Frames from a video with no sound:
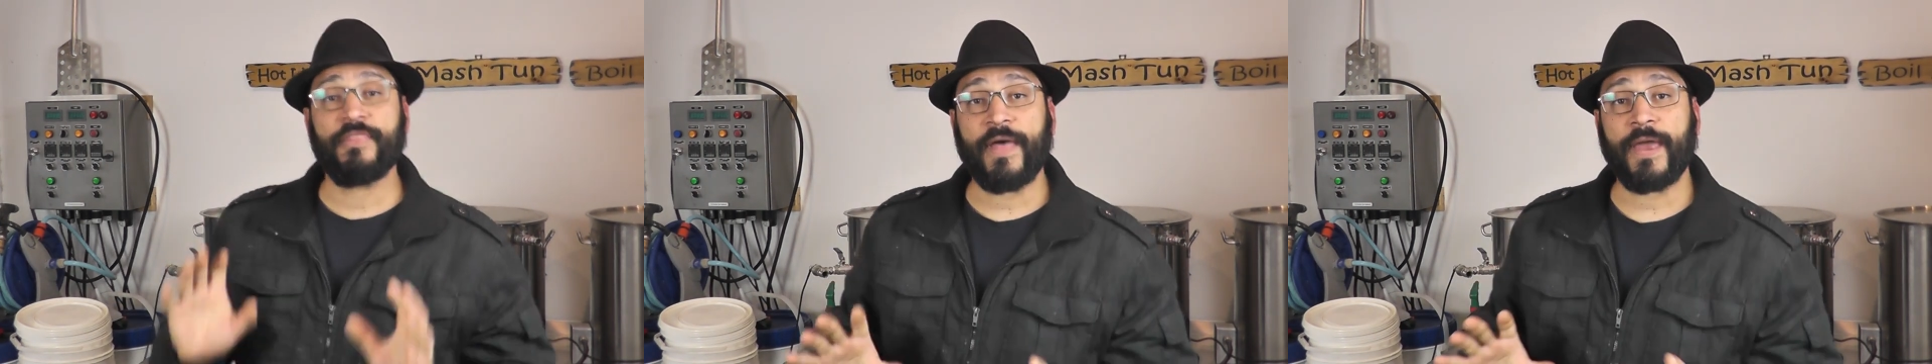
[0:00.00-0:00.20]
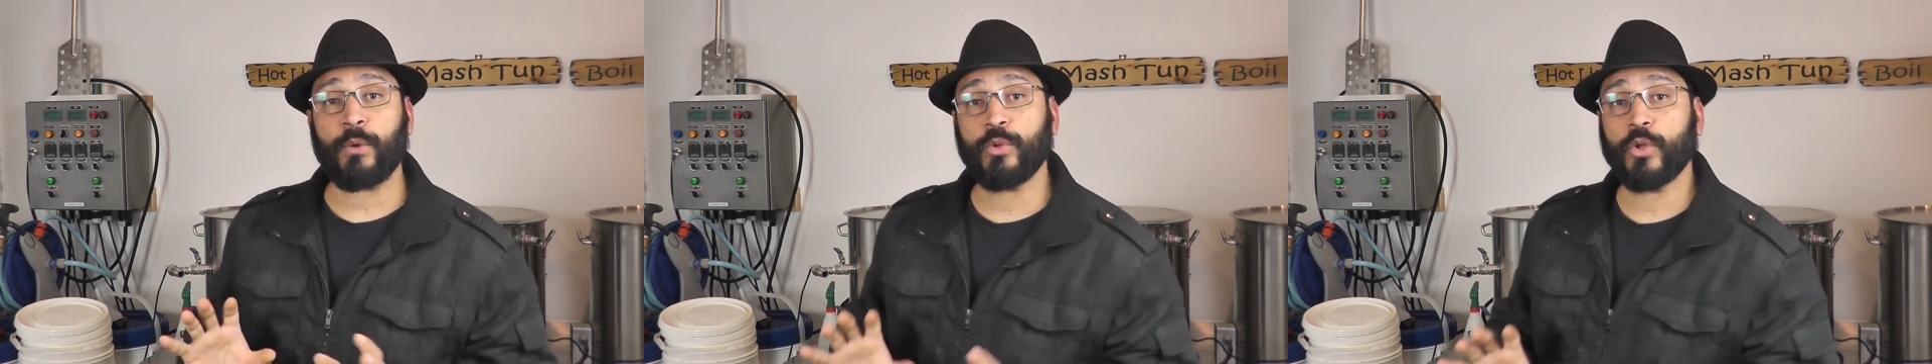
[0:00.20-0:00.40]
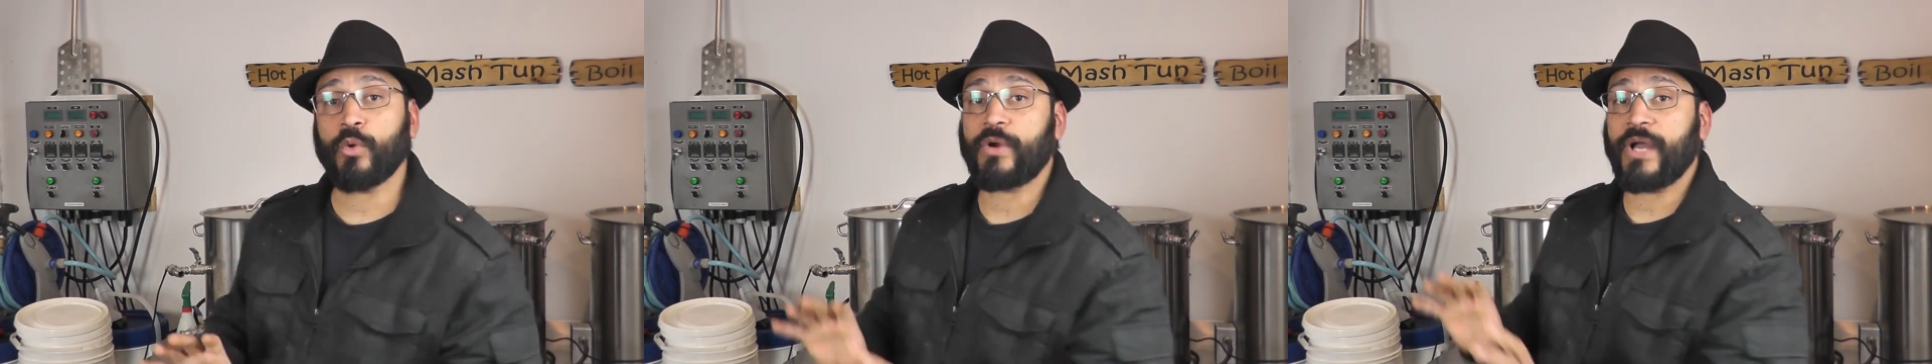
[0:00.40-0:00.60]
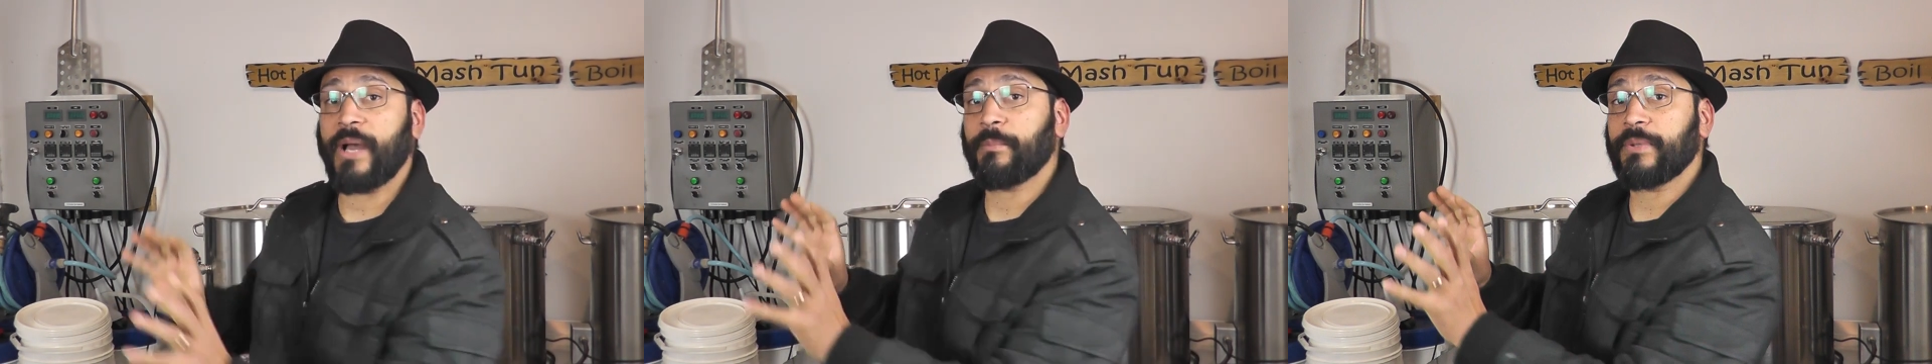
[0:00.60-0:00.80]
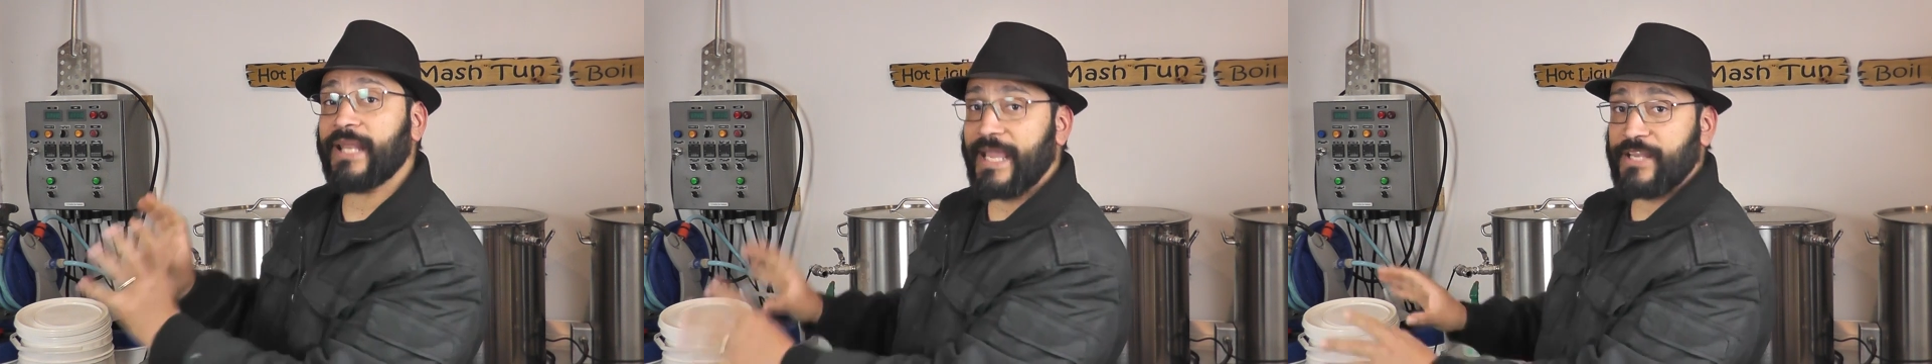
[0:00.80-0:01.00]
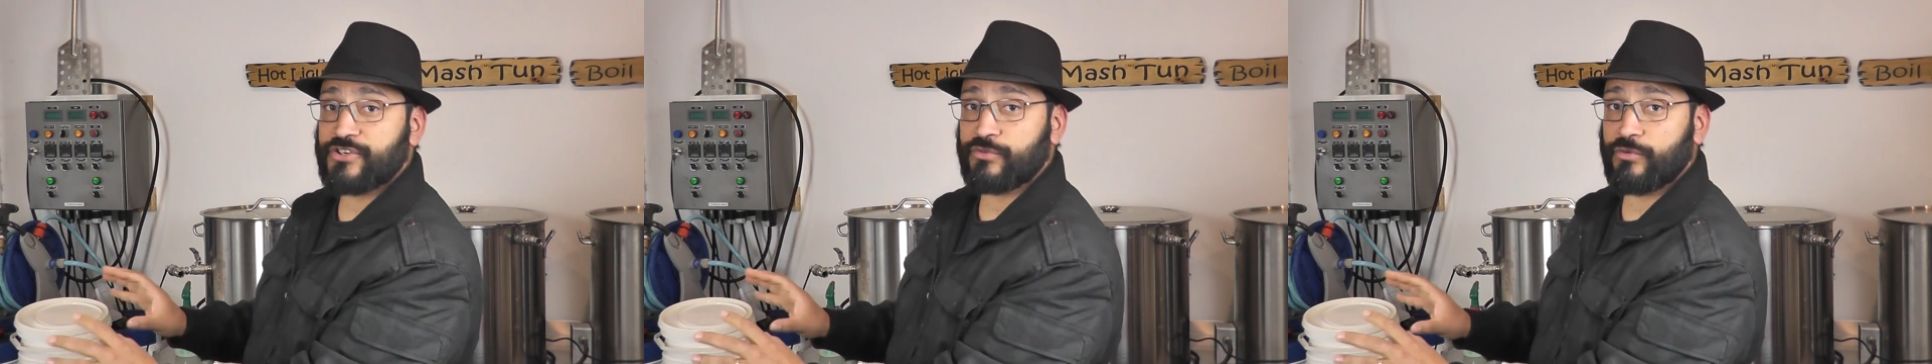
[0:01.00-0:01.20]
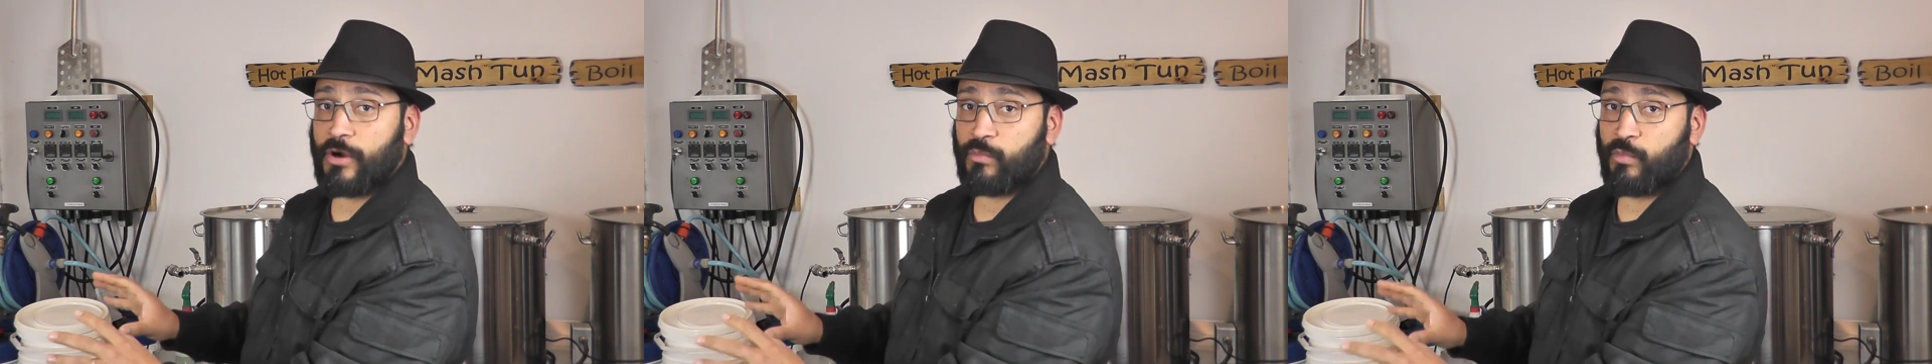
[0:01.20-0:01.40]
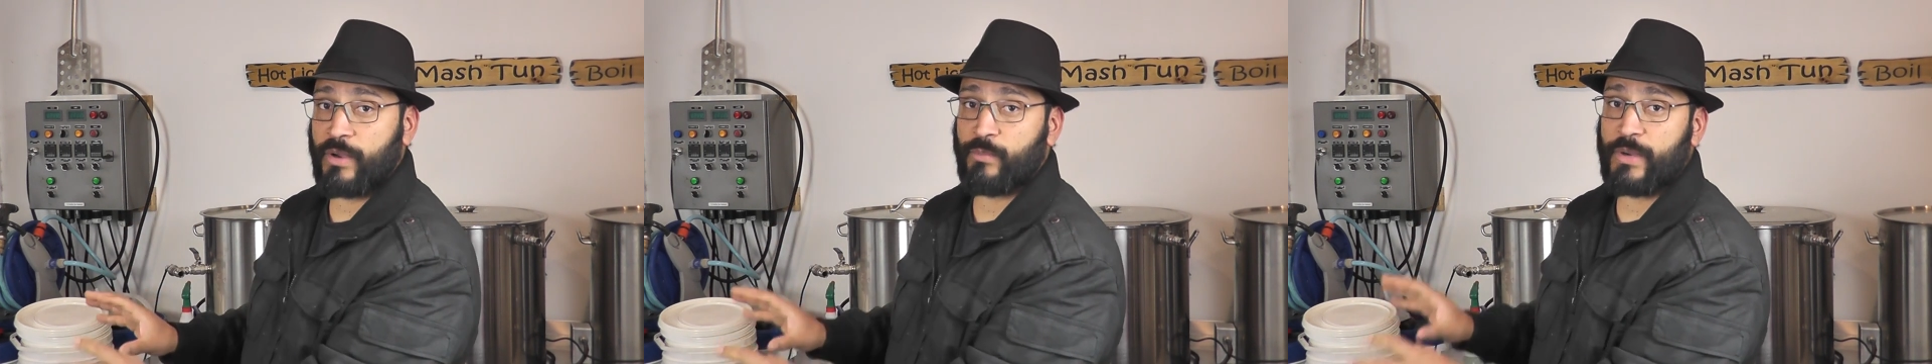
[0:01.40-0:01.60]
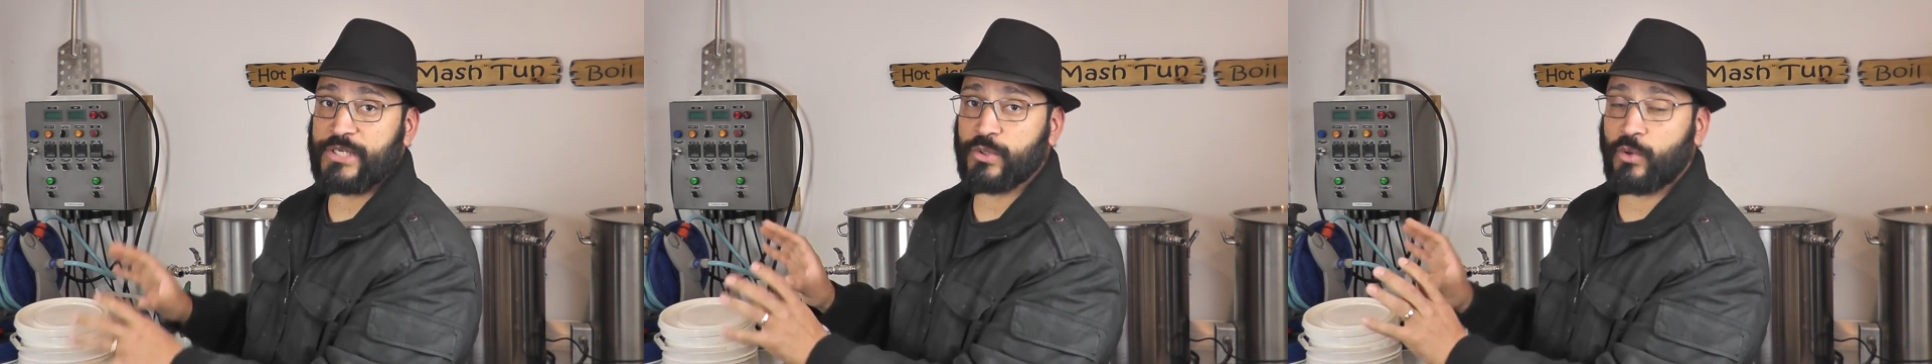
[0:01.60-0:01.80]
That'll all come later on when we